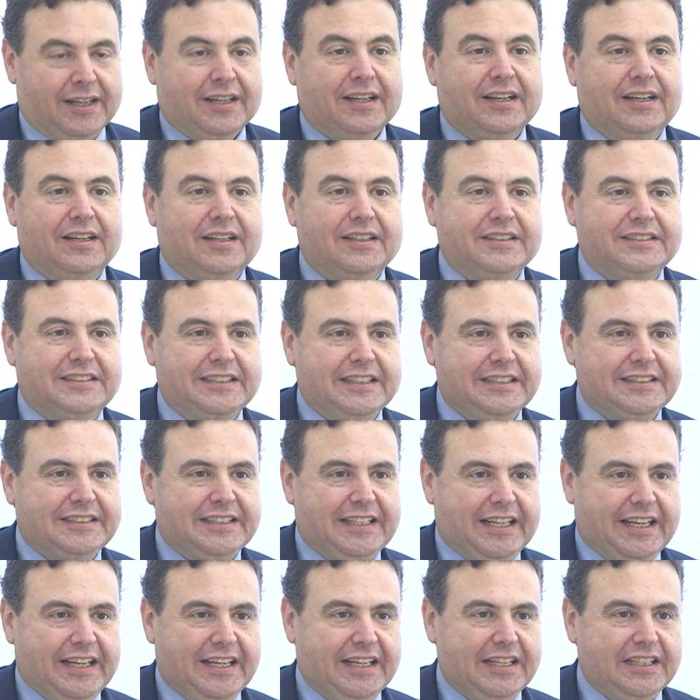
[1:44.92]

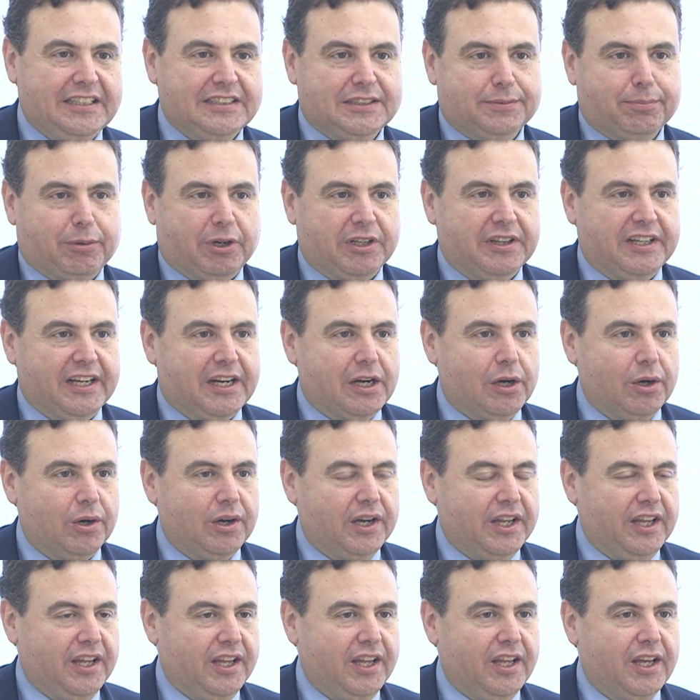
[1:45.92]
these days,
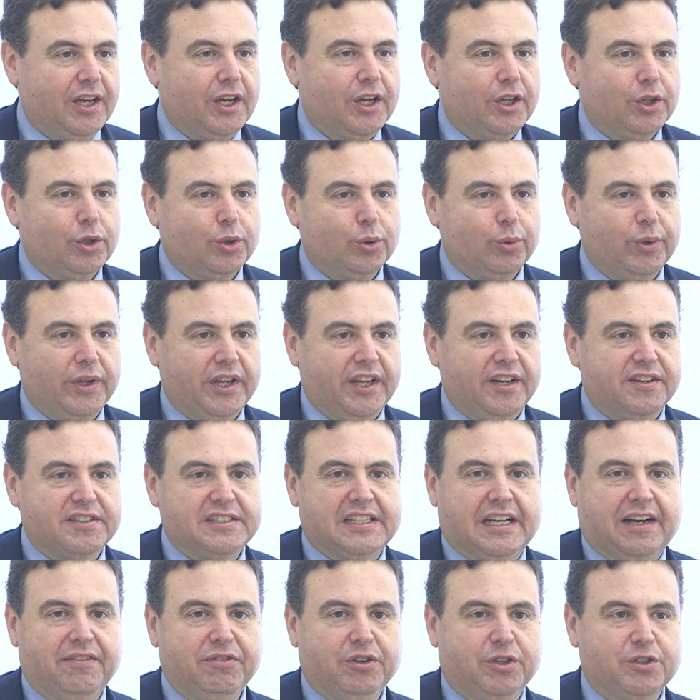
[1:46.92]
particularly 2
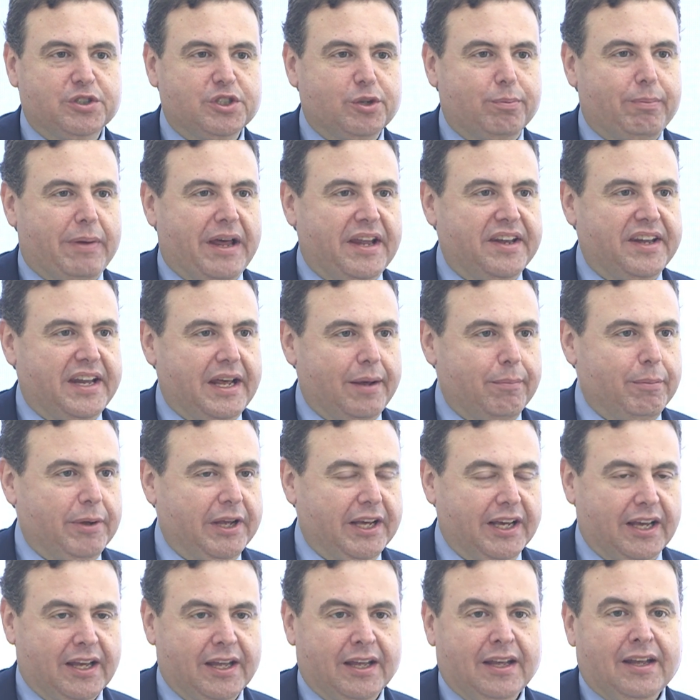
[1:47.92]
years after the
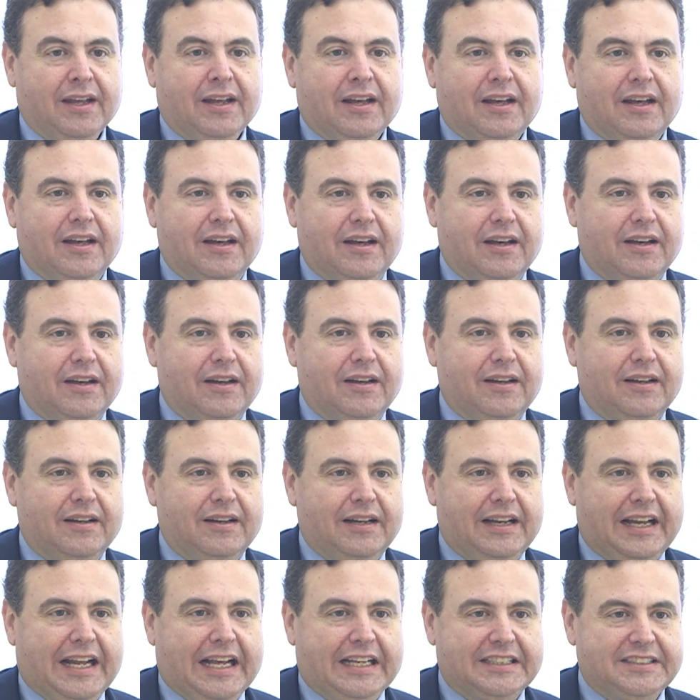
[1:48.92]
pandemic.
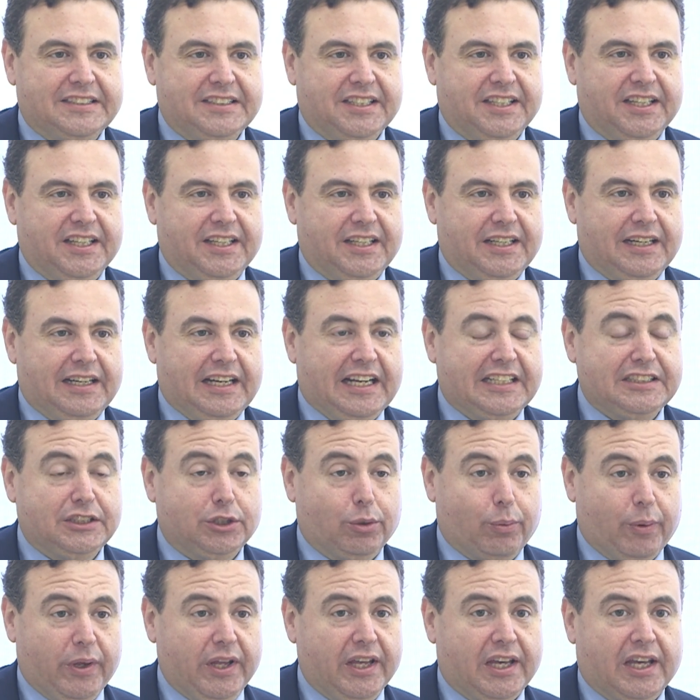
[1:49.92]

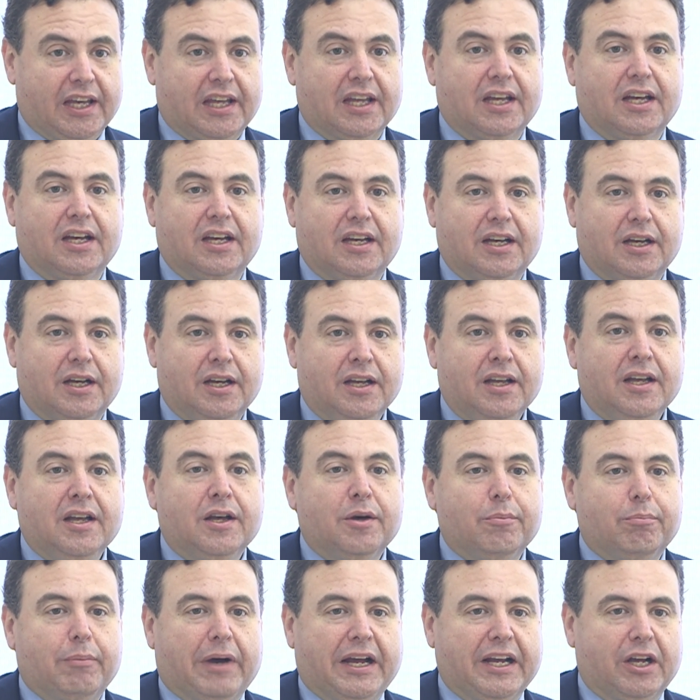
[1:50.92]
Last week,
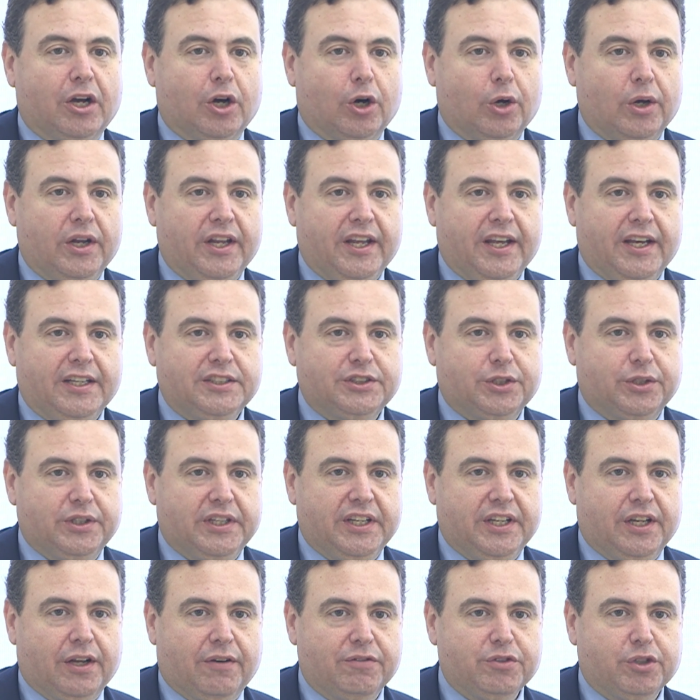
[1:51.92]
my colleague, the
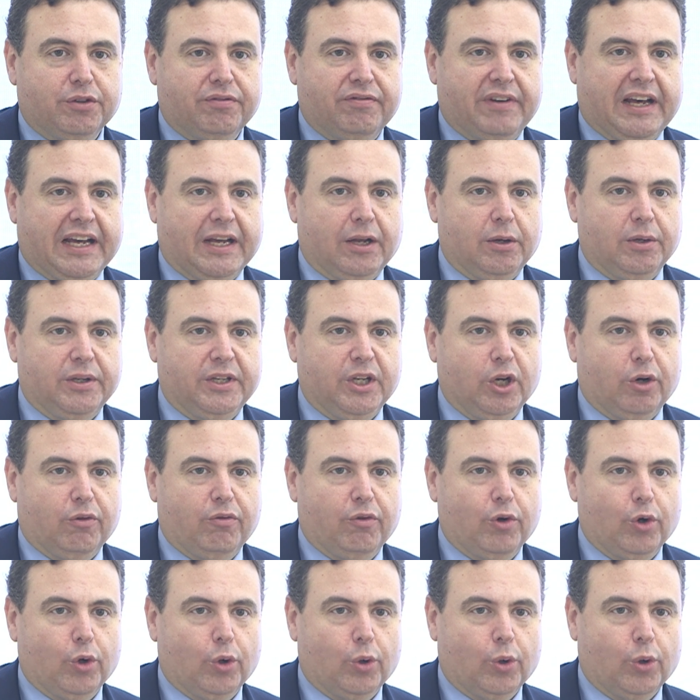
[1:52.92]
Dean of the Faculty
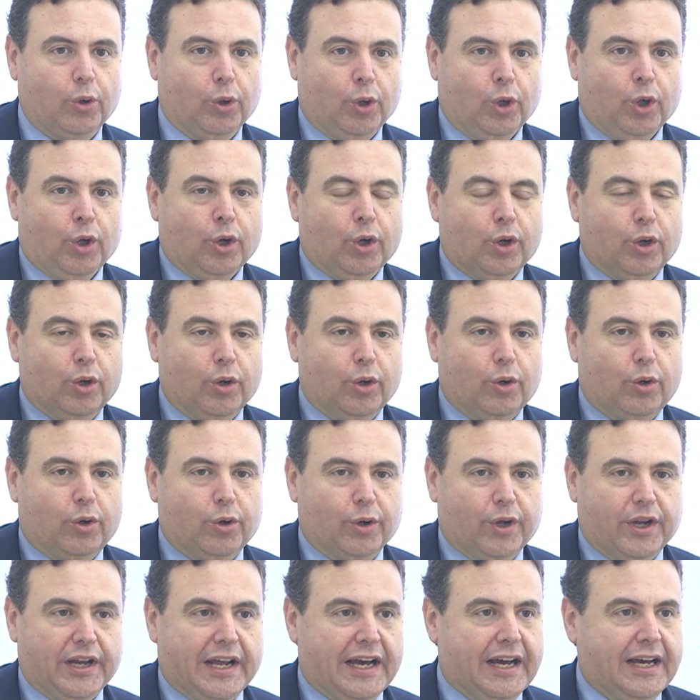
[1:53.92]
of Law,
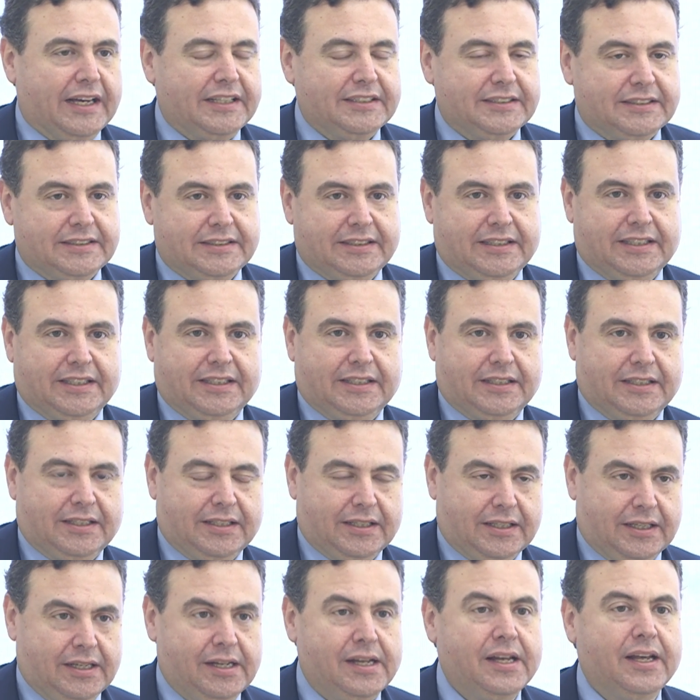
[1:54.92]
organized
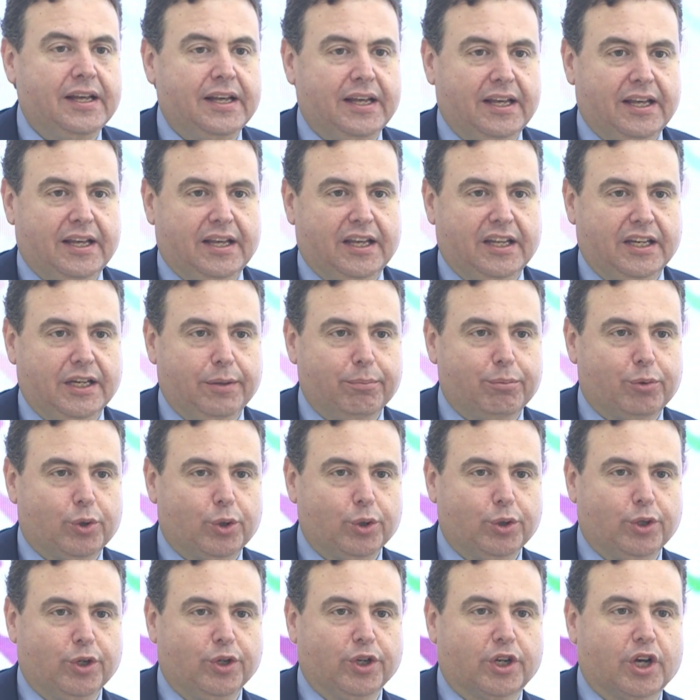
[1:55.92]
an
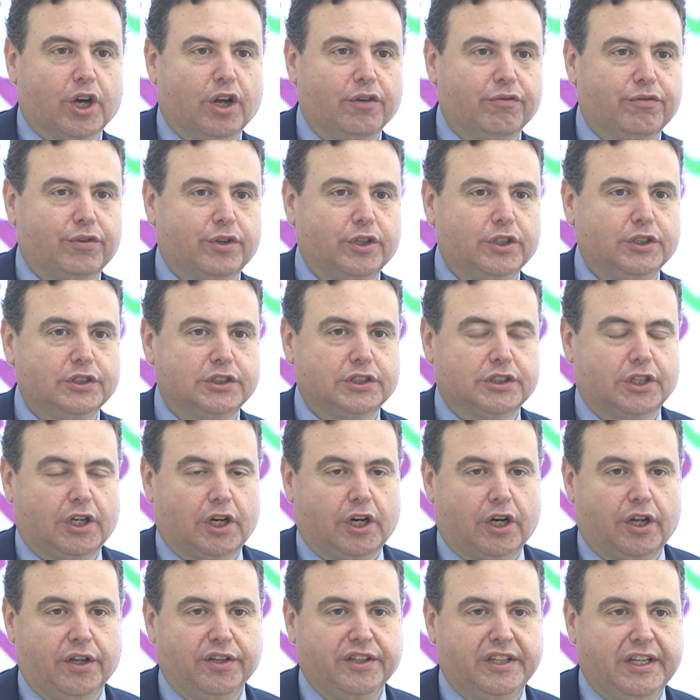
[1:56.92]
important conference
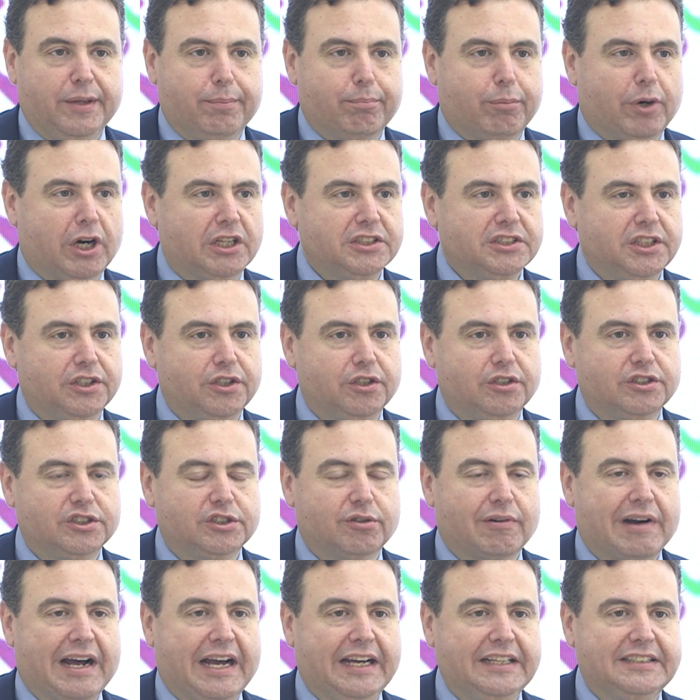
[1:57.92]
on
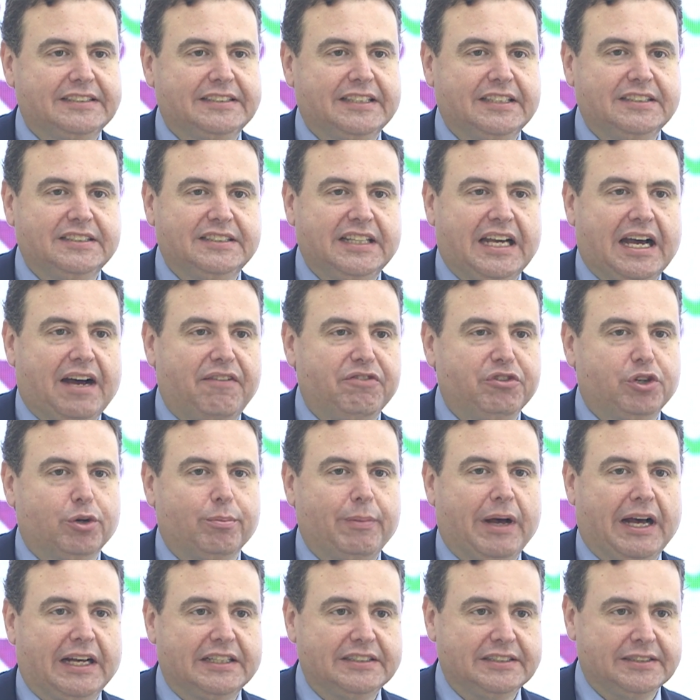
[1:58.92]
depositors' rights in the
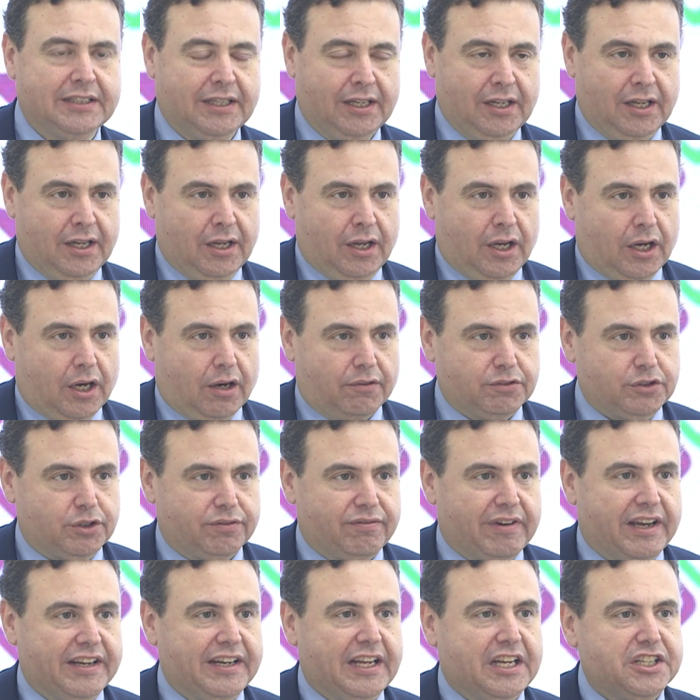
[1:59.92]
aftermath of
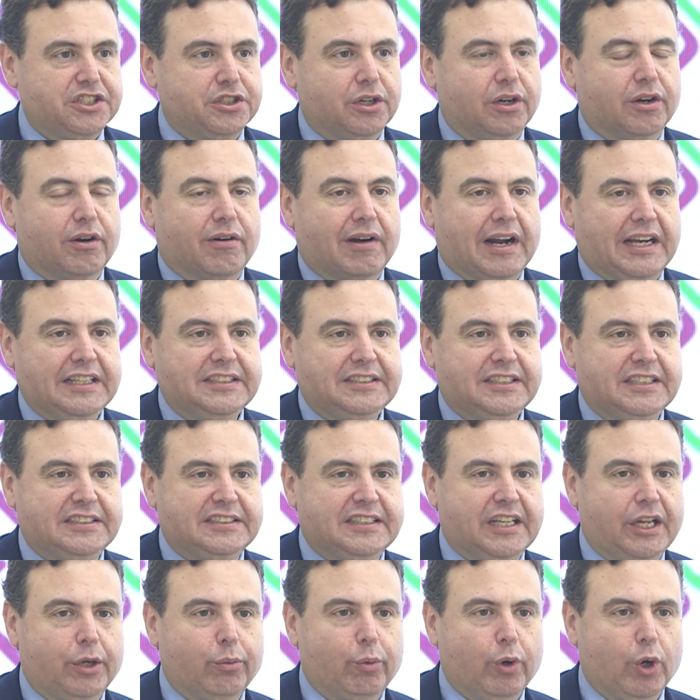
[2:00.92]
the financial
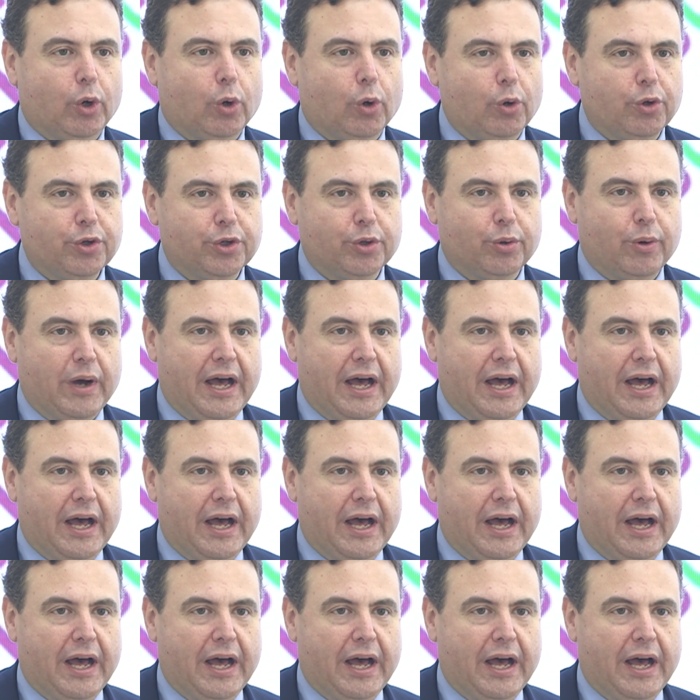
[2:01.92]
crisis, and we also